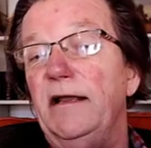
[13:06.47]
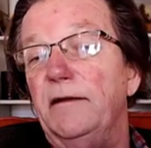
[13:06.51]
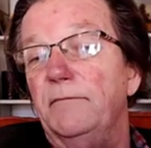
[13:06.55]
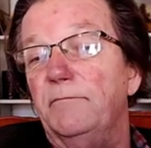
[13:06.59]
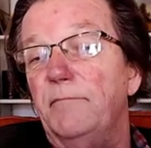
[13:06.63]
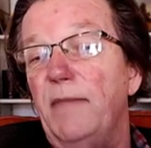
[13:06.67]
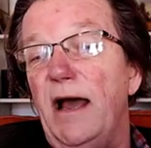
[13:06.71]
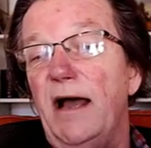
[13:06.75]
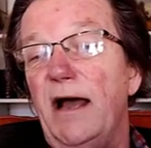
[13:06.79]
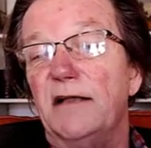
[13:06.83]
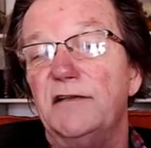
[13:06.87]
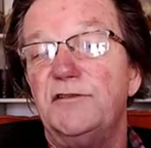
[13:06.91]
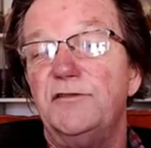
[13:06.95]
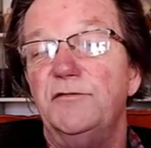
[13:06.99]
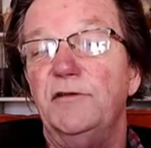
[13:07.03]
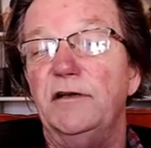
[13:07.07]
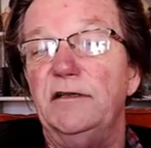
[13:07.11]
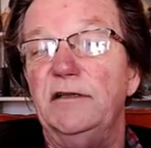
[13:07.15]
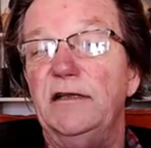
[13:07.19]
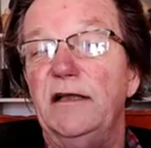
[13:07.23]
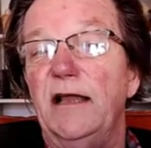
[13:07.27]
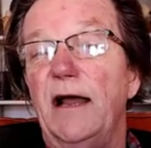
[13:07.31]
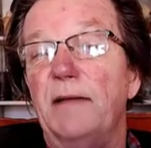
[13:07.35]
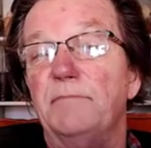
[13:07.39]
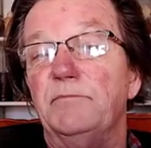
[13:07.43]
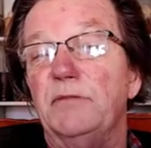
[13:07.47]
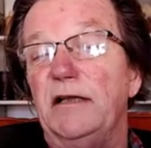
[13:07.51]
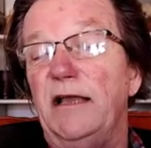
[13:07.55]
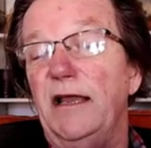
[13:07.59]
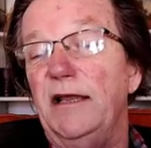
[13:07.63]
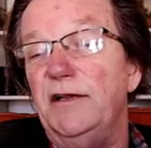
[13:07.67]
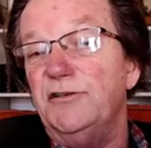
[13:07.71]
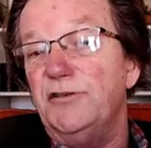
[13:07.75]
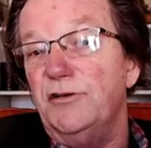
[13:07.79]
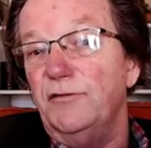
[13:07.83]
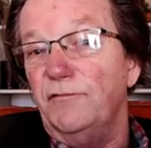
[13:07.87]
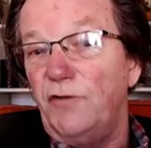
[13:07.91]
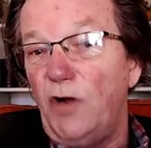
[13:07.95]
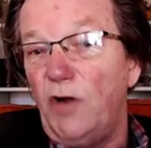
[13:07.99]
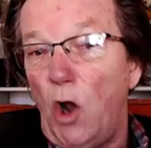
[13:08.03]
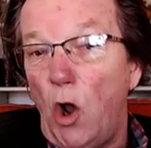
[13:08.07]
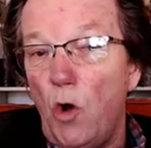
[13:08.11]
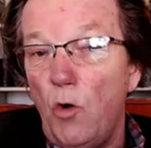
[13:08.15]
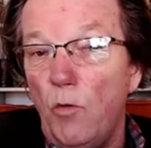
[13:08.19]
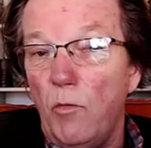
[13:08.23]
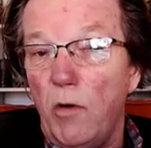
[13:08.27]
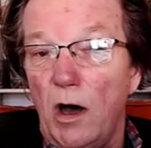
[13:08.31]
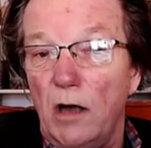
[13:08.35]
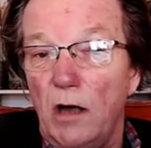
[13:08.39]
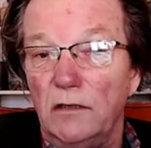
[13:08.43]
and mastering the application of
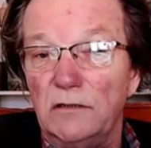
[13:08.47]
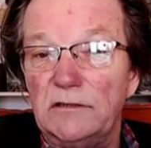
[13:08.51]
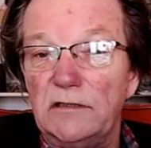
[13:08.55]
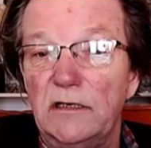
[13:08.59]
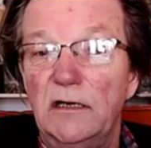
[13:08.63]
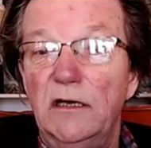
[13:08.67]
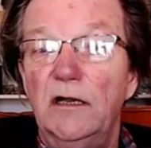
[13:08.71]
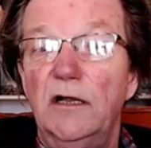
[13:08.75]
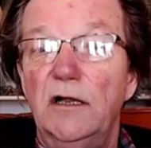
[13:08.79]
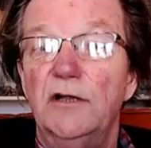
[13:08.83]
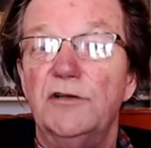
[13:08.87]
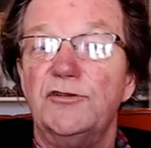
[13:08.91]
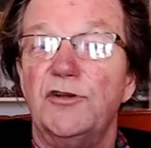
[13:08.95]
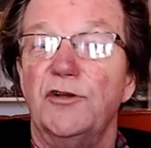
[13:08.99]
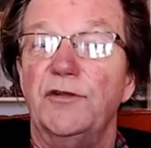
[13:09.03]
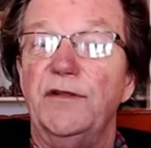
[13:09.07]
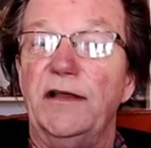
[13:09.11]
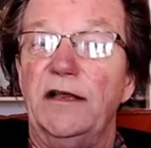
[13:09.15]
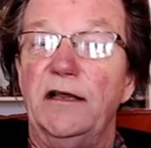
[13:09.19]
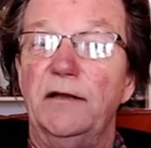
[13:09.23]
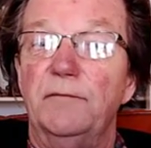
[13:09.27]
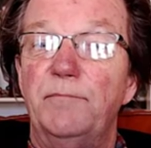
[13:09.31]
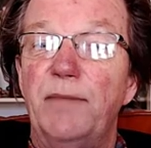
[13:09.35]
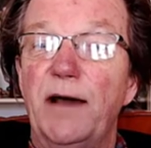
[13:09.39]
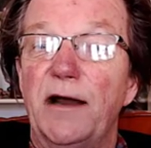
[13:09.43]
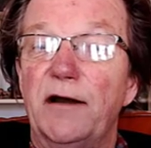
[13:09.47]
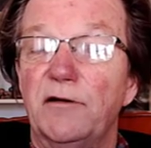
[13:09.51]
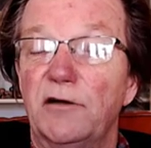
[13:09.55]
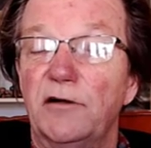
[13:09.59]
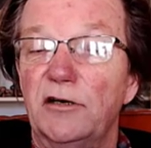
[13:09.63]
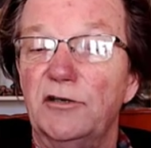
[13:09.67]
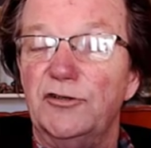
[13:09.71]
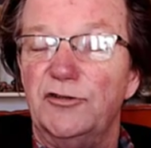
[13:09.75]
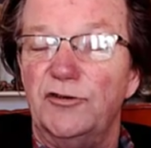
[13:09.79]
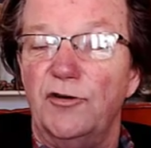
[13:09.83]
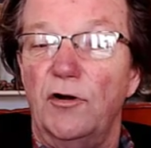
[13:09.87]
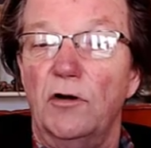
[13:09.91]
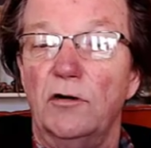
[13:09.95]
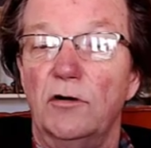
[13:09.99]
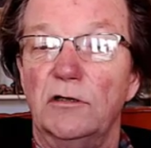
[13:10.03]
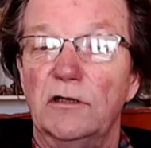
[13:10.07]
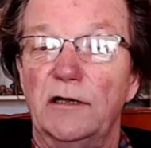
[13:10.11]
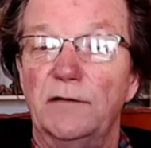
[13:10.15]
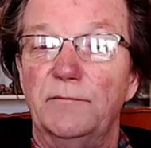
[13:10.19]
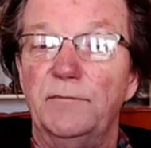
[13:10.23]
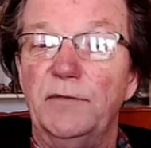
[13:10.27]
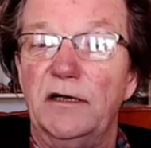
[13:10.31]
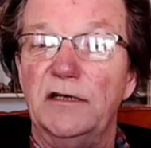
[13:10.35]
cobalt so they could better control it,